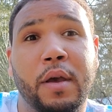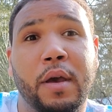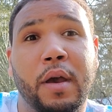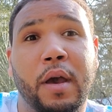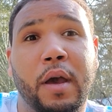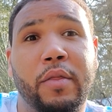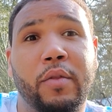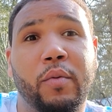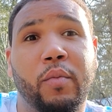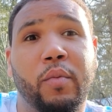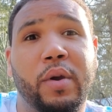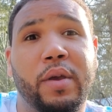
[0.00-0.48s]

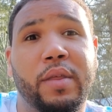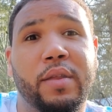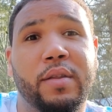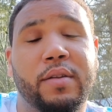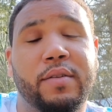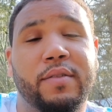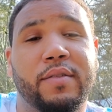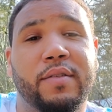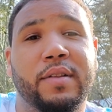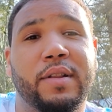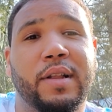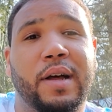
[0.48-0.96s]
and the way that
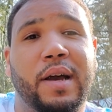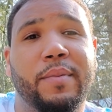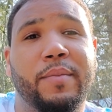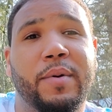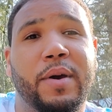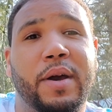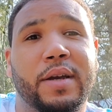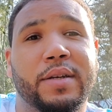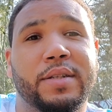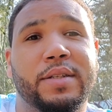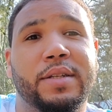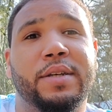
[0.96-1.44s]
it's
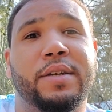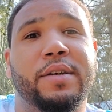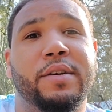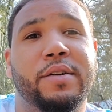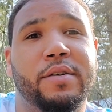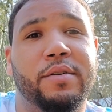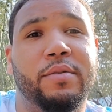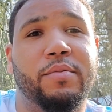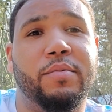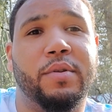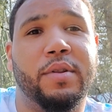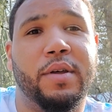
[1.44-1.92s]
climaxed
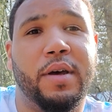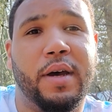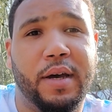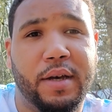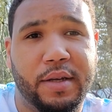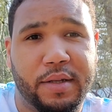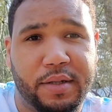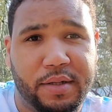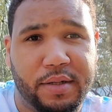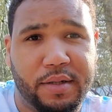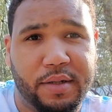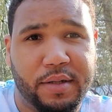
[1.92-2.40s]
here with
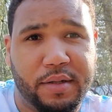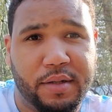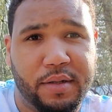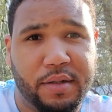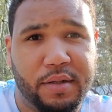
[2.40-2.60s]
us